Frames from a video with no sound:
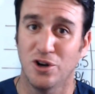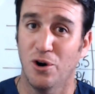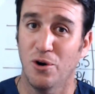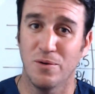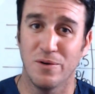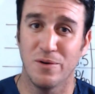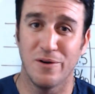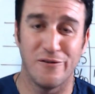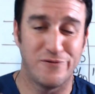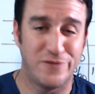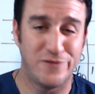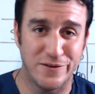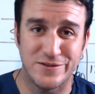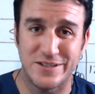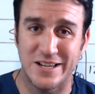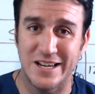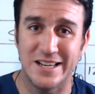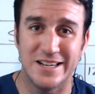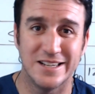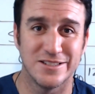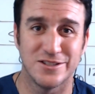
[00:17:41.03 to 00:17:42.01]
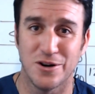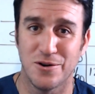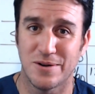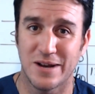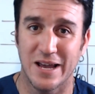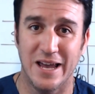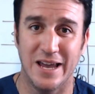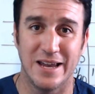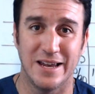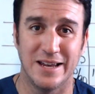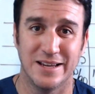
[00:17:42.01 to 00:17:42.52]
So 15 is
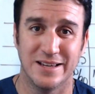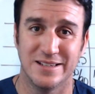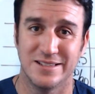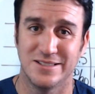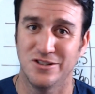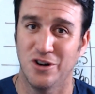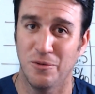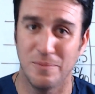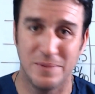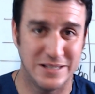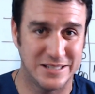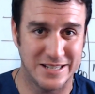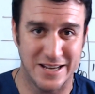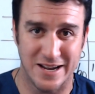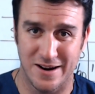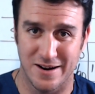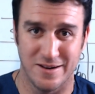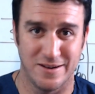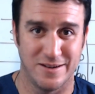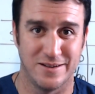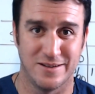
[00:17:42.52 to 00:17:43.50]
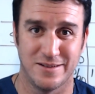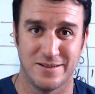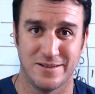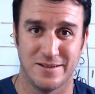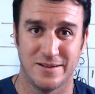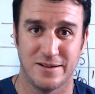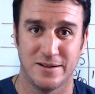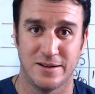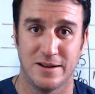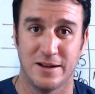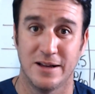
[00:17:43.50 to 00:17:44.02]
okay. Don't be scared.
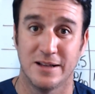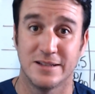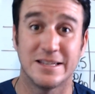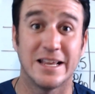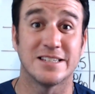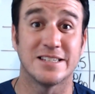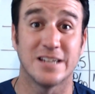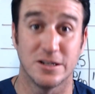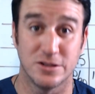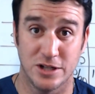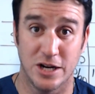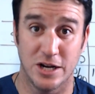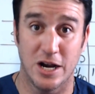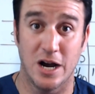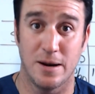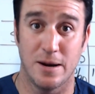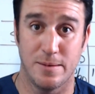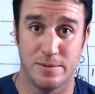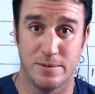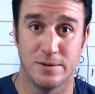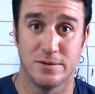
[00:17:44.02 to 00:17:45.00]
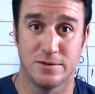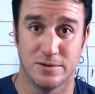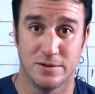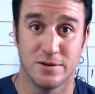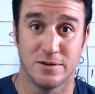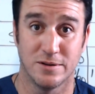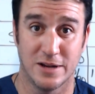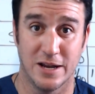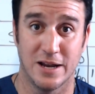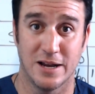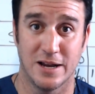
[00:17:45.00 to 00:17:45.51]
That's our job.
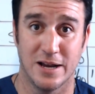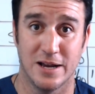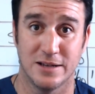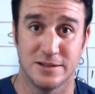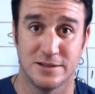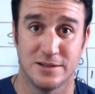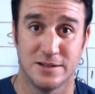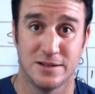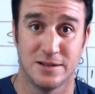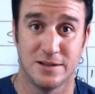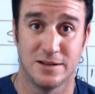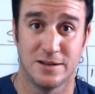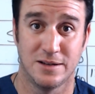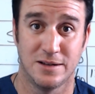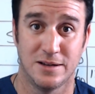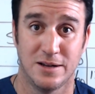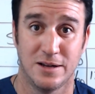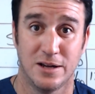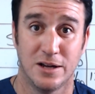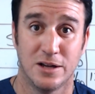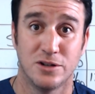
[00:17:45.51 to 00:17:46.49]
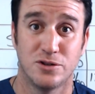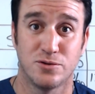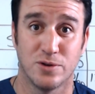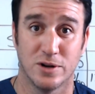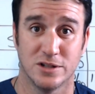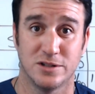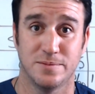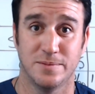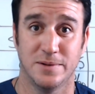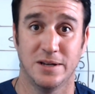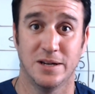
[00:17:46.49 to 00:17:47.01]
Okay, guys?
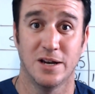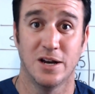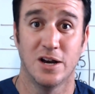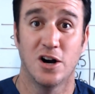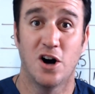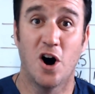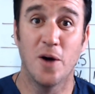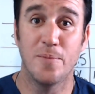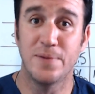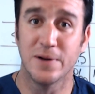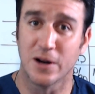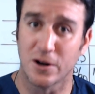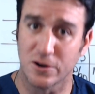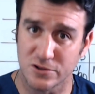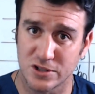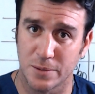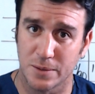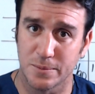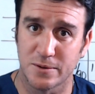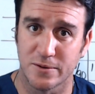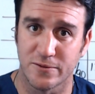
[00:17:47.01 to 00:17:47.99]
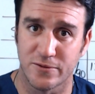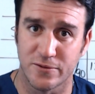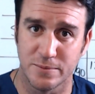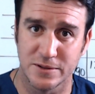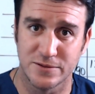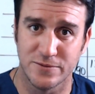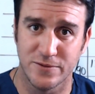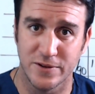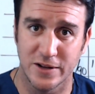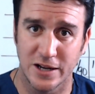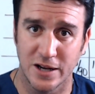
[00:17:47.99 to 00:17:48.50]
Trust me. Hope you learned something
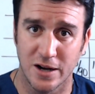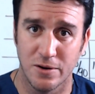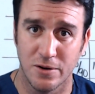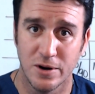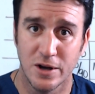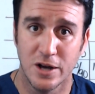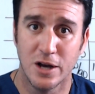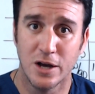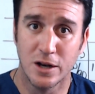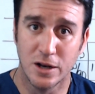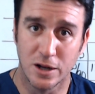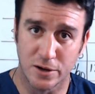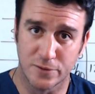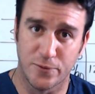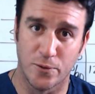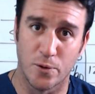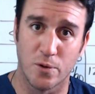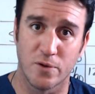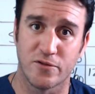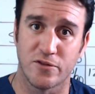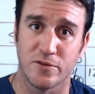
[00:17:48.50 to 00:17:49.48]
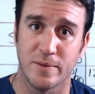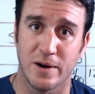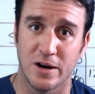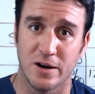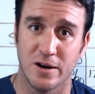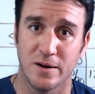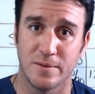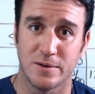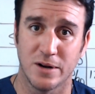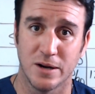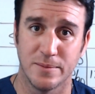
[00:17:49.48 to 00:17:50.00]
from this video. Look forward for
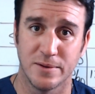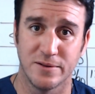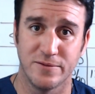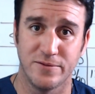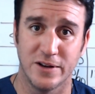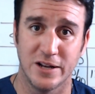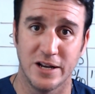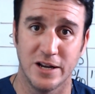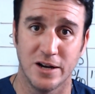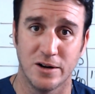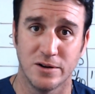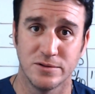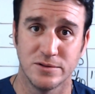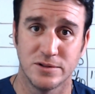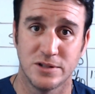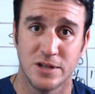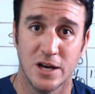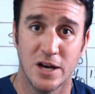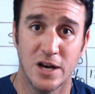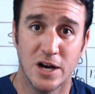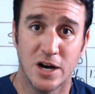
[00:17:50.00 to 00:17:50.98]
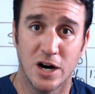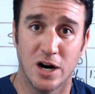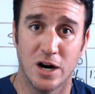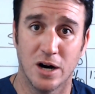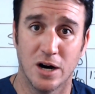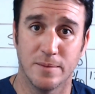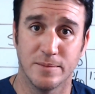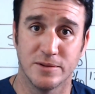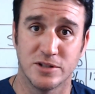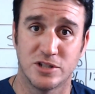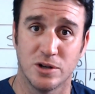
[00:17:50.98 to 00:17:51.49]
my upcoming videos
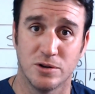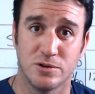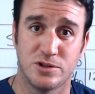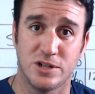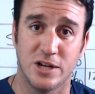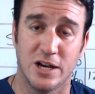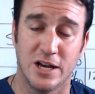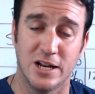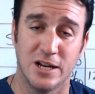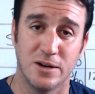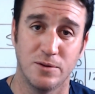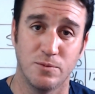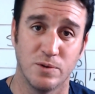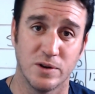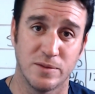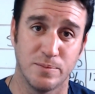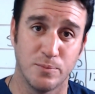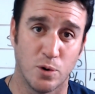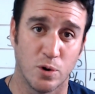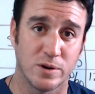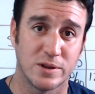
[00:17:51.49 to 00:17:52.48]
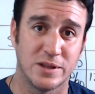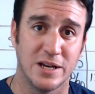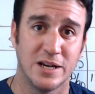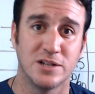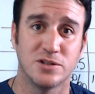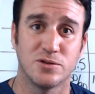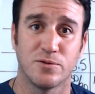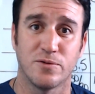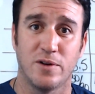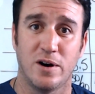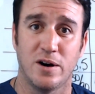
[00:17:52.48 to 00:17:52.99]
um, associated with more
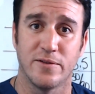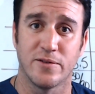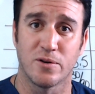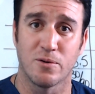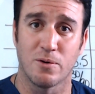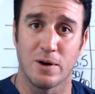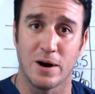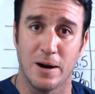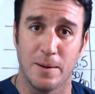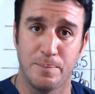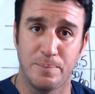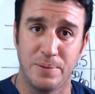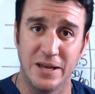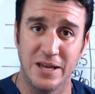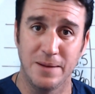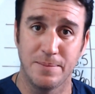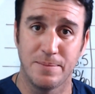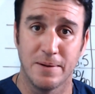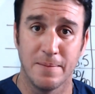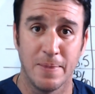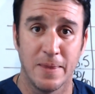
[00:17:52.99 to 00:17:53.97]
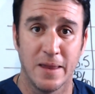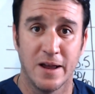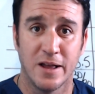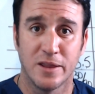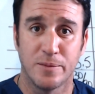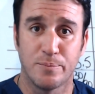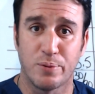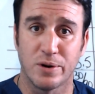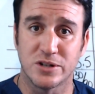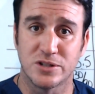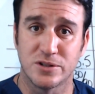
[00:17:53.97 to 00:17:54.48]
things revolving around PEEP,
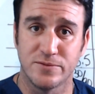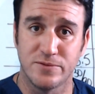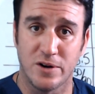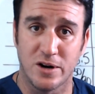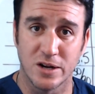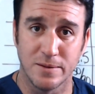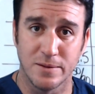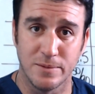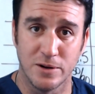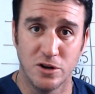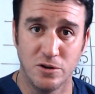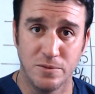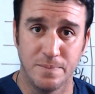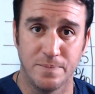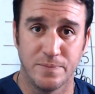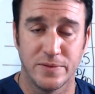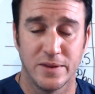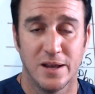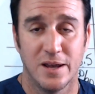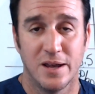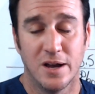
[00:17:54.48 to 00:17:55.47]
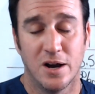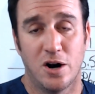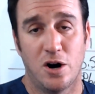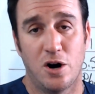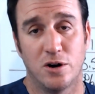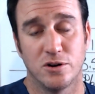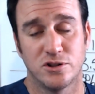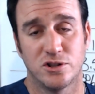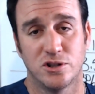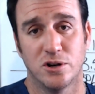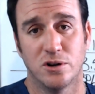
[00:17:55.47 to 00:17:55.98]
the pressure volume loop,
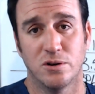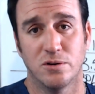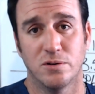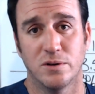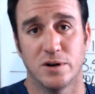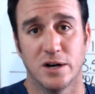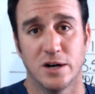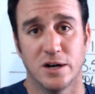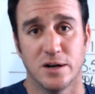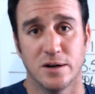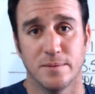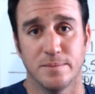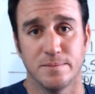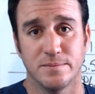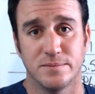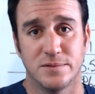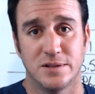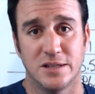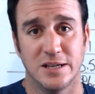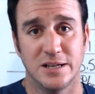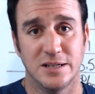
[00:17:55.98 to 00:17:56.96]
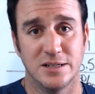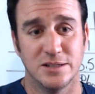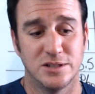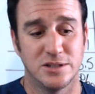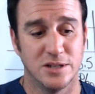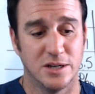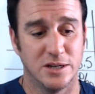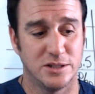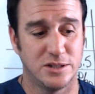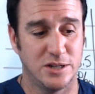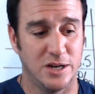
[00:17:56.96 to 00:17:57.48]
also um,
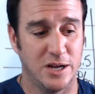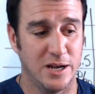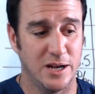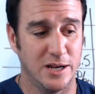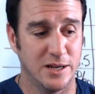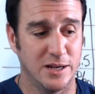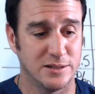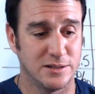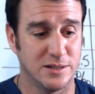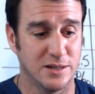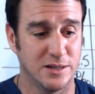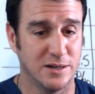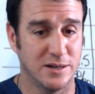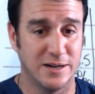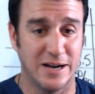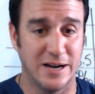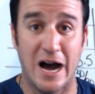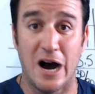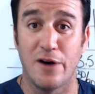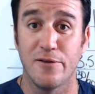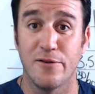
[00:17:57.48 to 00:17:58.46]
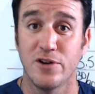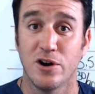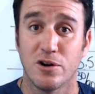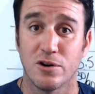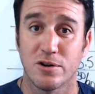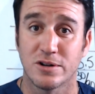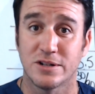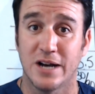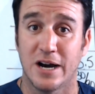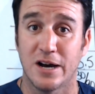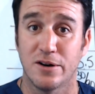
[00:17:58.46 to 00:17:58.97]
things such as uh,
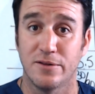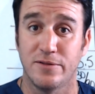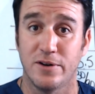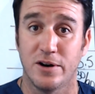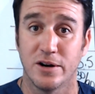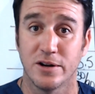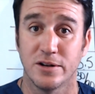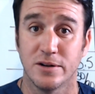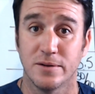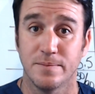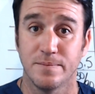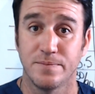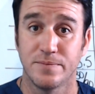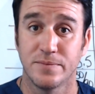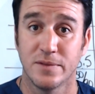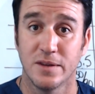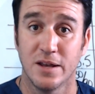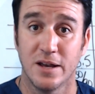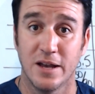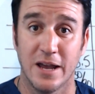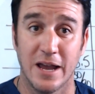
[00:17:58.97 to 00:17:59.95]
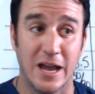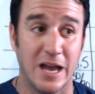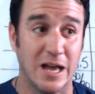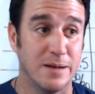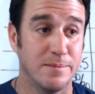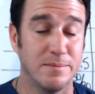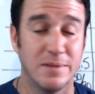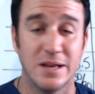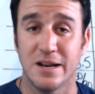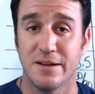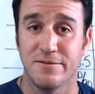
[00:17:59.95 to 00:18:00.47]
alveolar tidal volume,
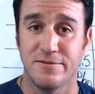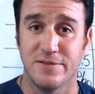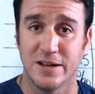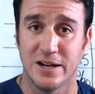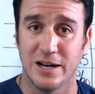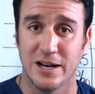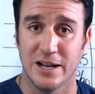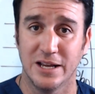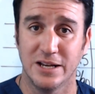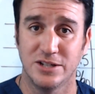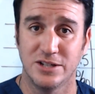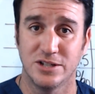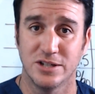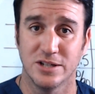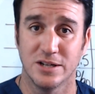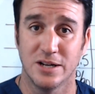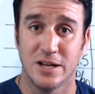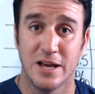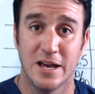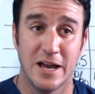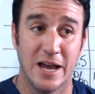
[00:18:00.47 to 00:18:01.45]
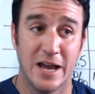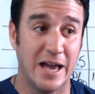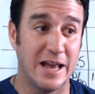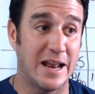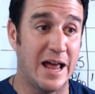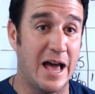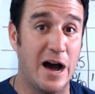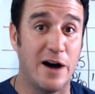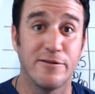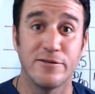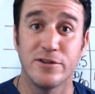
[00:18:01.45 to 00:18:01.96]
and minute ventilation
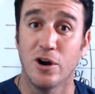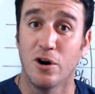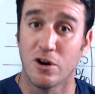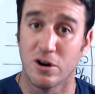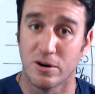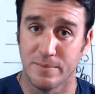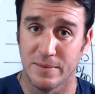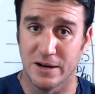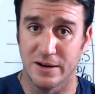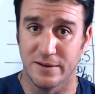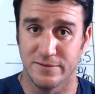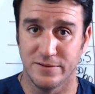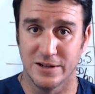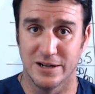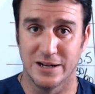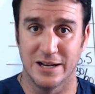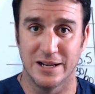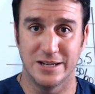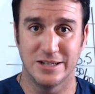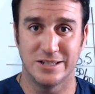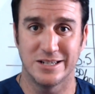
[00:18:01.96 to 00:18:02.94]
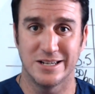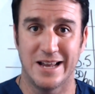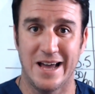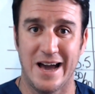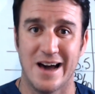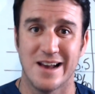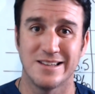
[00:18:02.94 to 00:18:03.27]
and alveolar minute ventilation.